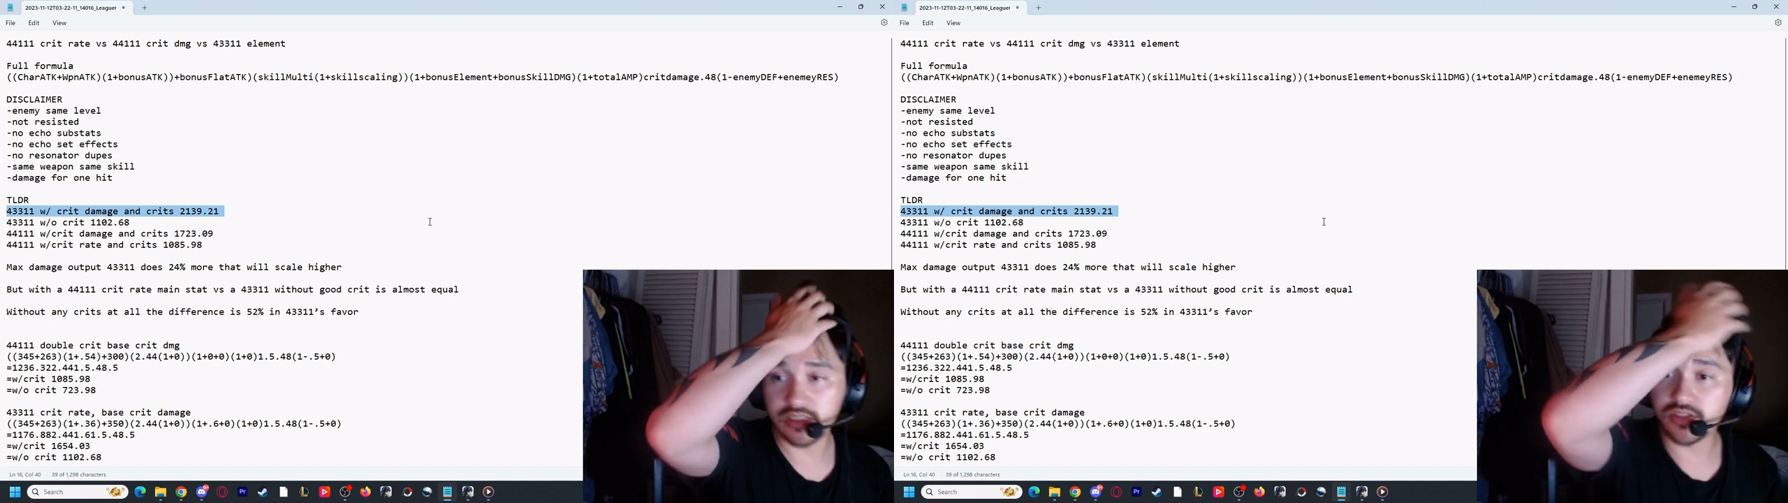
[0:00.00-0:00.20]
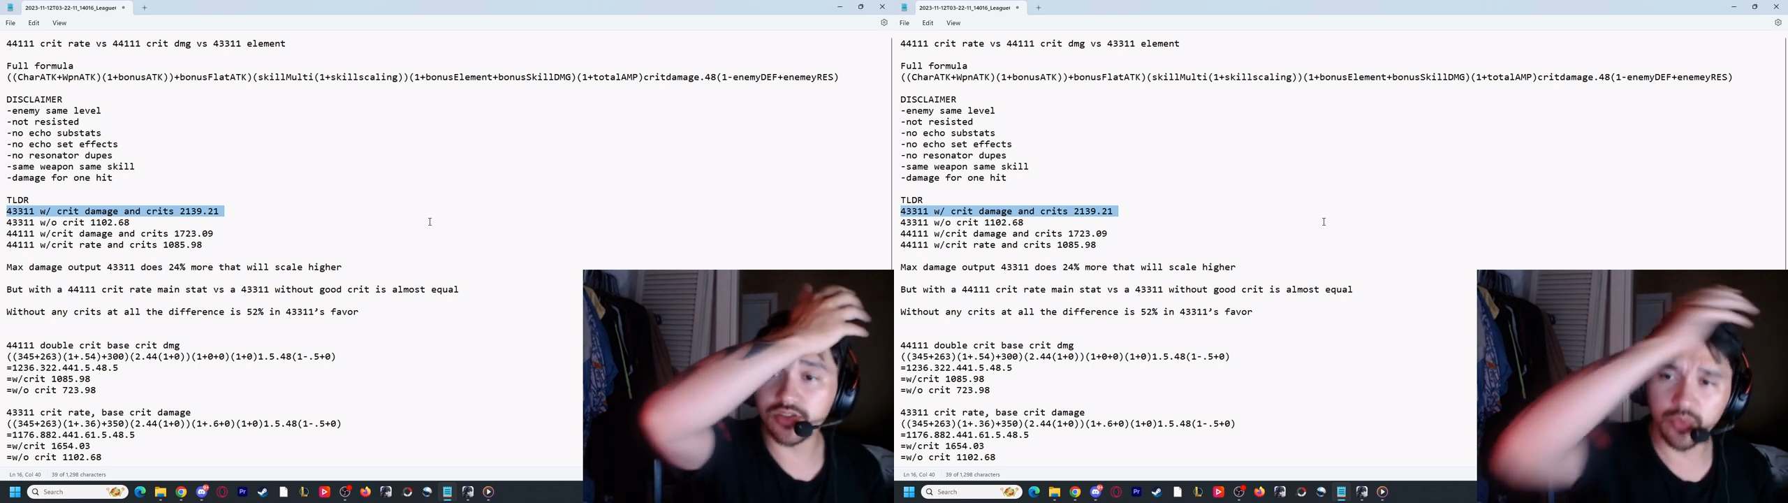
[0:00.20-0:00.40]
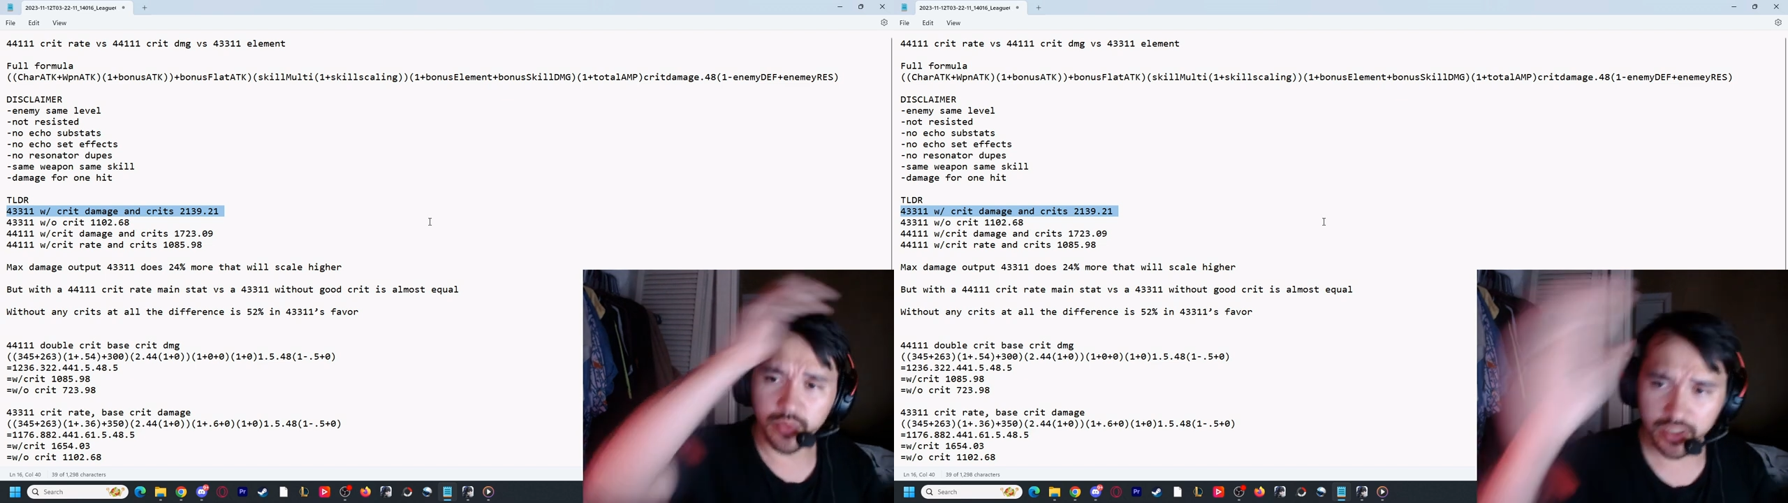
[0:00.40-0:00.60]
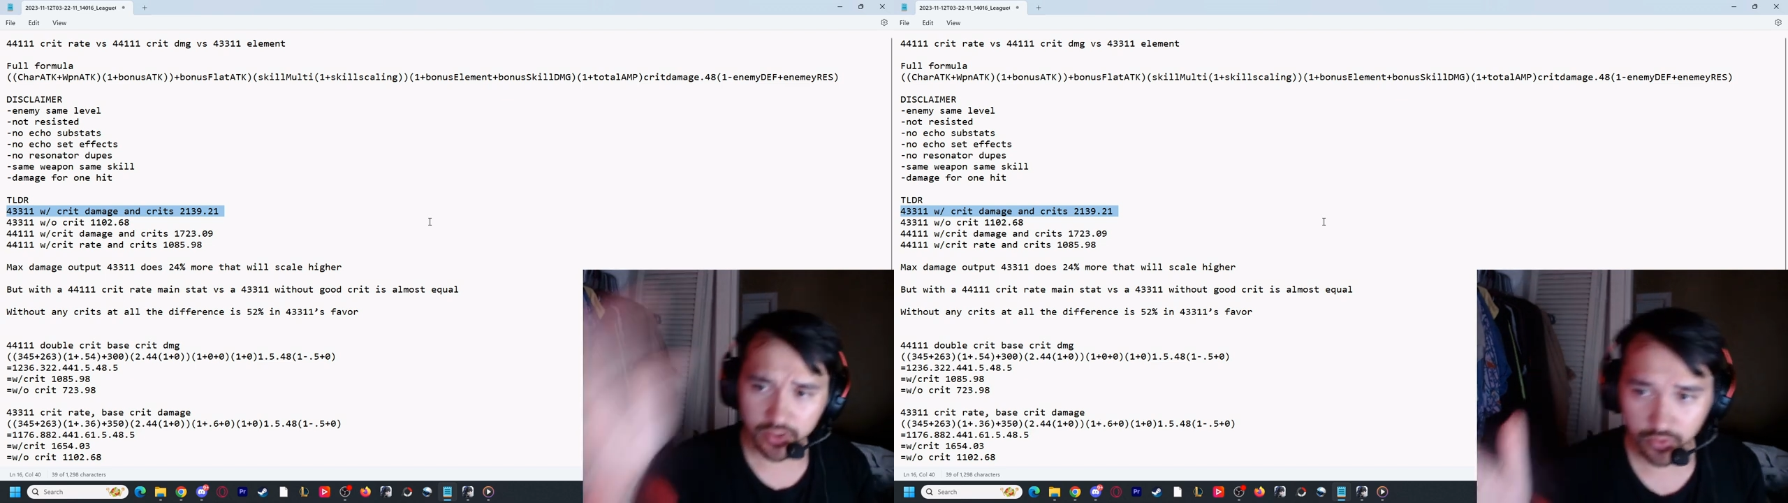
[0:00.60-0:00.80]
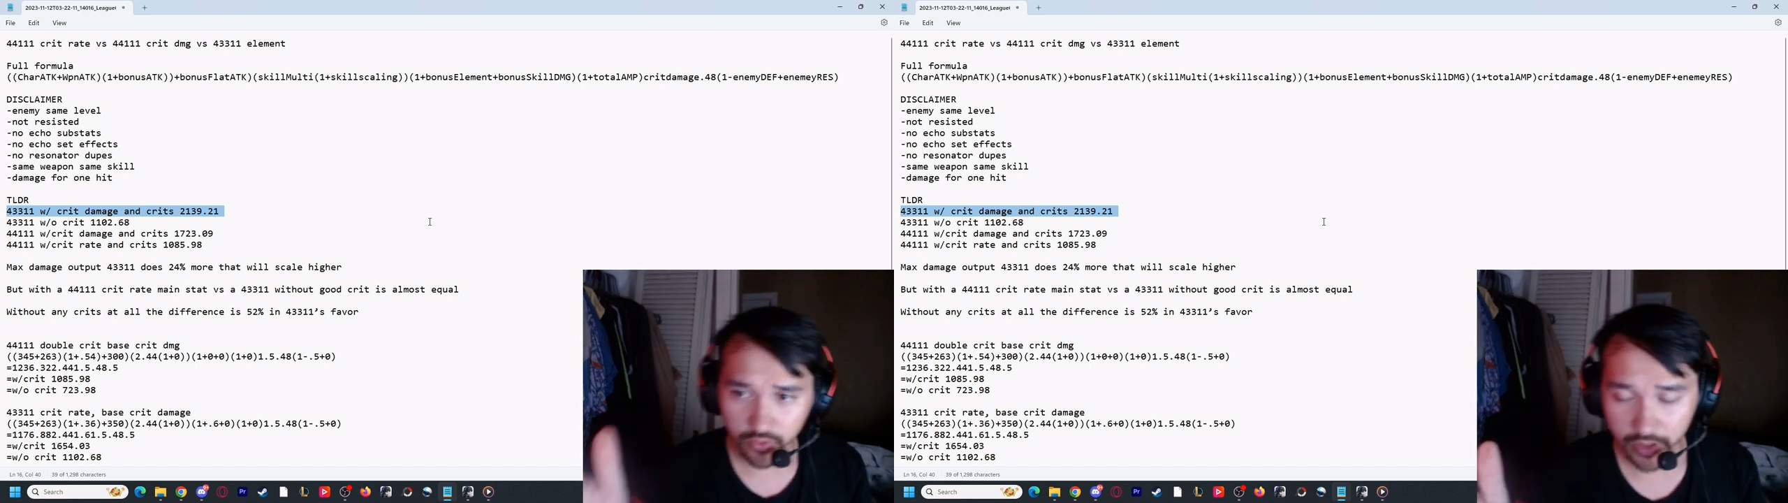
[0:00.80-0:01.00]
assuming
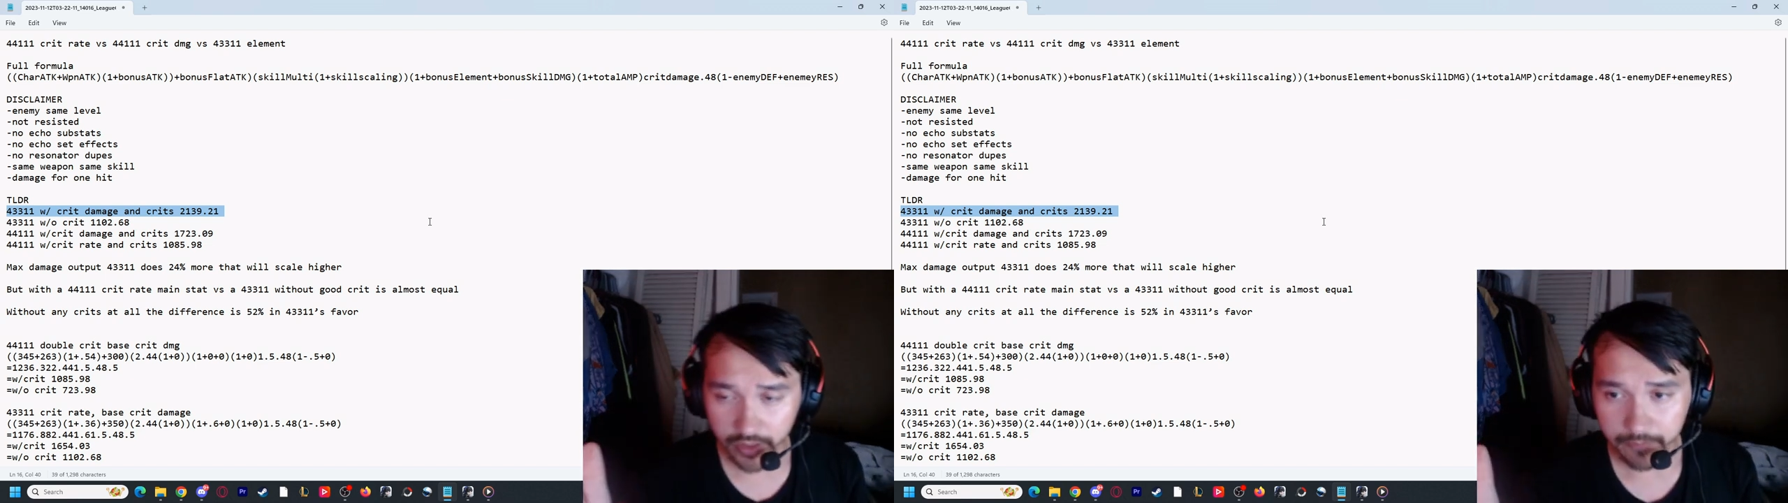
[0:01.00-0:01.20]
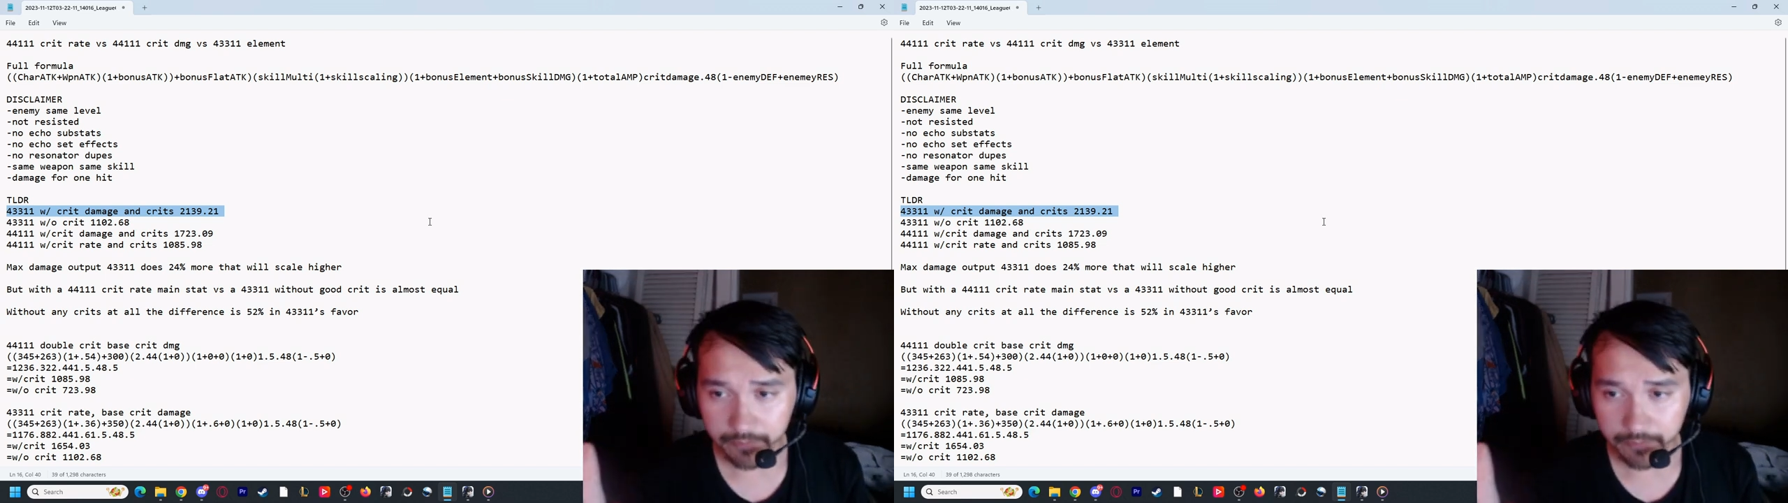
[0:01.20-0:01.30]
you crit.